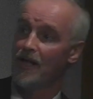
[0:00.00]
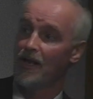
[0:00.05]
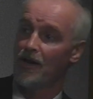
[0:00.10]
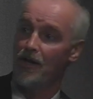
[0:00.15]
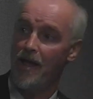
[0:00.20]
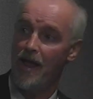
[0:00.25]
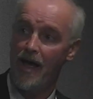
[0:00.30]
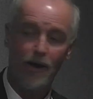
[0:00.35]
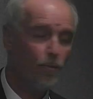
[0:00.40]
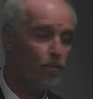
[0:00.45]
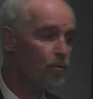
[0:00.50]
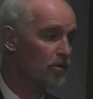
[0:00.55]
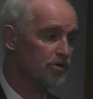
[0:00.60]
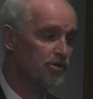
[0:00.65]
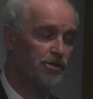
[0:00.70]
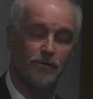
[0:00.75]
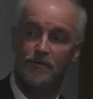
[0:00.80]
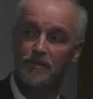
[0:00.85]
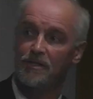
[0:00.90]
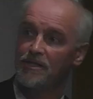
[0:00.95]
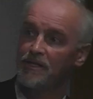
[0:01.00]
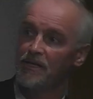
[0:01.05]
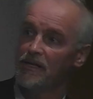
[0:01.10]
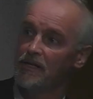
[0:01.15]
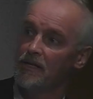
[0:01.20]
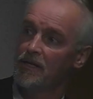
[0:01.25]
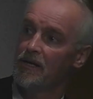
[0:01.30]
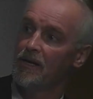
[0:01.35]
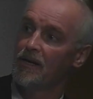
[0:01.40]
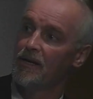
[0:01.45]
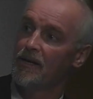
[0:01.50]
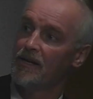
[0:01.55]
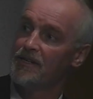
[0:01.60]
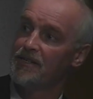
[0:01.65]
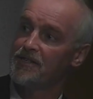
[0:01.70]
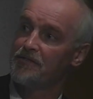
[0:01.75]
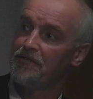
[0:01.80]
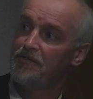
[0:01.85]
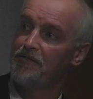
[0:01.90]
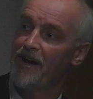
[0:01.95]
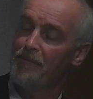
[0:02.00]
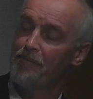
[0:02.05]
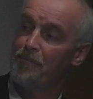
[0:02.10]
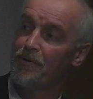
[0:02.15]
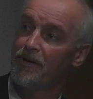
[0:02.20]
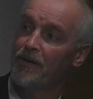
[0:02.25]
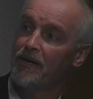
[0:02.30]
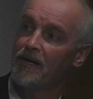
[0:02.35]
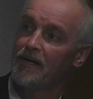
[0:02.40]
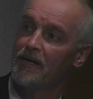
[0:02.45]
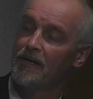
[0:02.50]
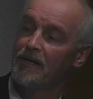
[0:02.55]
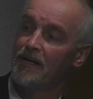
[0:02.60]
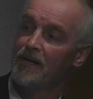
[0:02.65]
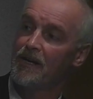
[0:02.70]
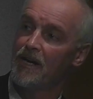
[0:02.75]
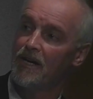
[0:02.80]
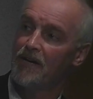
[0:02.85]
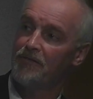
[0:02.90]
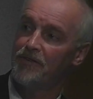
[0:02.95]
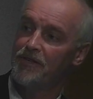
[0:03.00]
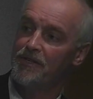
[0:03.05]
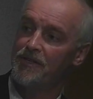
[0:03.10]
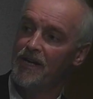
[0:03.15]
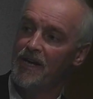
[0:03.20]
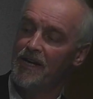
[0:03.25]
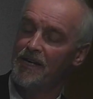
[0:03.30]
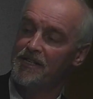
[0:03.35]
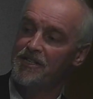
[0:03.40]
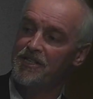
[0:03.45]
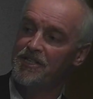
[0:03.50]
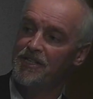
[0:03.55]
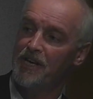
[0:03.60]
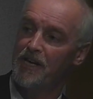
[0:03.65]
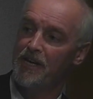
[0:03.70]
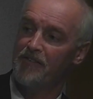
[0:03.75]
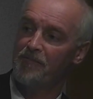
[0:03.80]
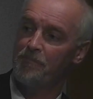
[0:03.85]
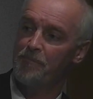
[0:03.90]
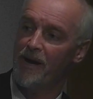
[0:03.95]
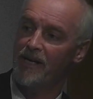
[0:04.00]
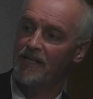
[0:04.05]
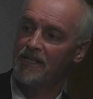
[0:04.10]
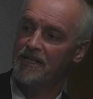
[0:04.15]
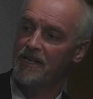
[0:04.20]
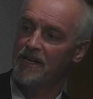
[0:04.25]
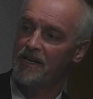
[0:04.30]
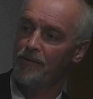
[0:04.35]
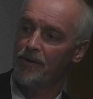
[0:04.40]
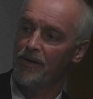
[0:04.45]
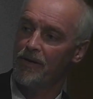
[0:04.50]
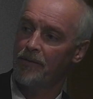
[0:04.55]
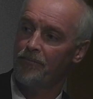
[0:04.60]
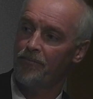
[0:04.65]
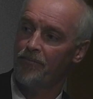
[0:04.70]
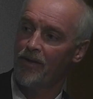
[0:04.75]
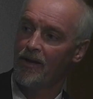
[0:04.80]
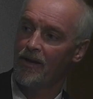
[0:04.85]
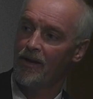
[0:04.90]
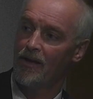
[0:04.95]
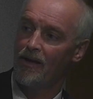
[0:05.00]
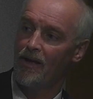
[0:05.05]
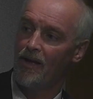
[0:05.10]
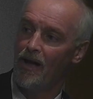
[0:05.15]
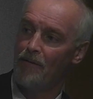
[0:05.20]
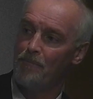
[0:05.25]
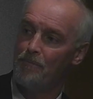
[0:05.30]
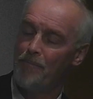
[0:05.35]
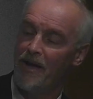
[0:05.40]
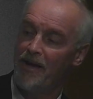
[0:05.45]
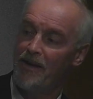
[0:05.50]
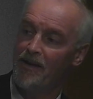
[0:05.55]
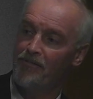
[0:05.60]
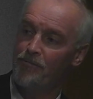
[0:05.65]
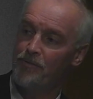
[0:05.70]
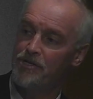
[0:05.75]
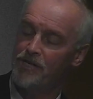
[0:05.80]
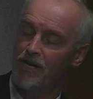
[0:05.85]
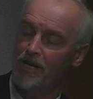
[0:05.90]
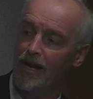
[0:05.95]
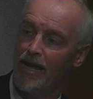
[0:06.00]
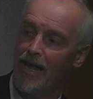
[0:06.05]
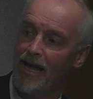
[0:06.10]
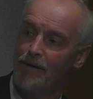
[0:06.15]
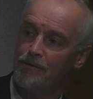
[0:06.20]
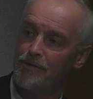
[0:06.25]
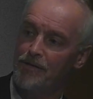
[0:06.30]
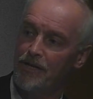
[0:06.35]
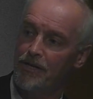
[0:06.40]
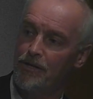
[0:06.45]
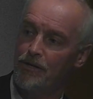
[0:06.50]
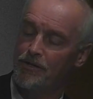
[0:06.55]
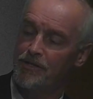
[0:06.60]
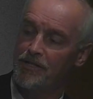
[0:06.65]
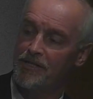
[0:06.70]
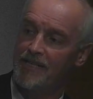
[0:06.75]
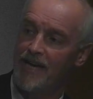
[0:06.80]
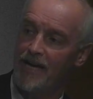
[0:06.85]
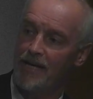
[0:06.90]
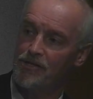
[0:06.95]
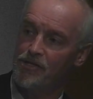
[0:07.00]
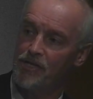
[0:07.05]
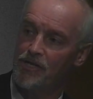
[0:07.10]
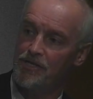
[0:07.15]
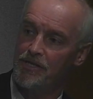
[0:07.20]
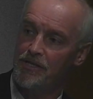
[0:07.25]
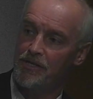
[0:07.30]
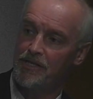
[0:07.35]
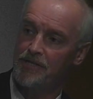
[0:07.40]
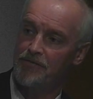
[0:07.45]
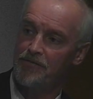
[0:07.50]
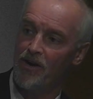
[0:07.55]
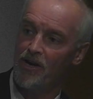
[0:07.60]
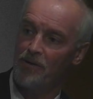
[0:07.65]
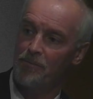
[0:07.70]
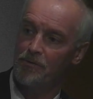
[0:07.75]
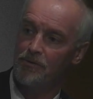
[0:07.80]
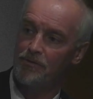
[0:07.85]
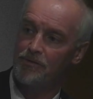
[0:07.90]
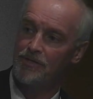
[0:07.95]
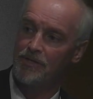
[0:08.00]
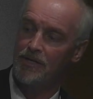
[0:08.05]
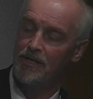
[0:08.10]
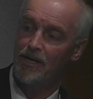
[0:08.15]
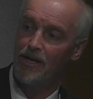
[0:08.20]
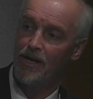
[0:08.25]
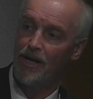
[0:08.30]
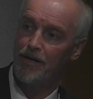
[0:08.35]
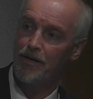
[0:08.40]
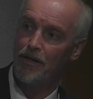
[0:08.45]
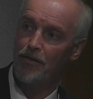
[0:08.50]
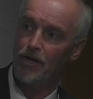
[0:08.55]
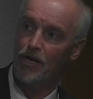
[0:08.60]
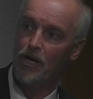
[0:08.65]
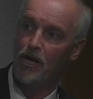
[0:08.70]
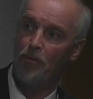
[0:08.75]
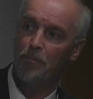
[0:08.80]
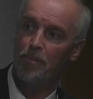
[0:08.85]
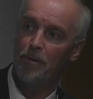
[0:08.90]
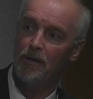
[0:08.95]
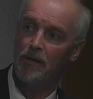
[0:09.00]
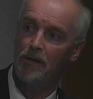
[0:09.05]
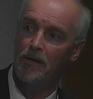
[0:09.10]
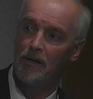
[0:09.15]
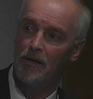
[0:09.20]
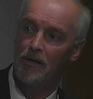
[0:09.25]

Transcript: now what you'll see is the fabric covered in a sea of bacteria, and many of which are cloudy and not attaching to these fibrils. And on the copper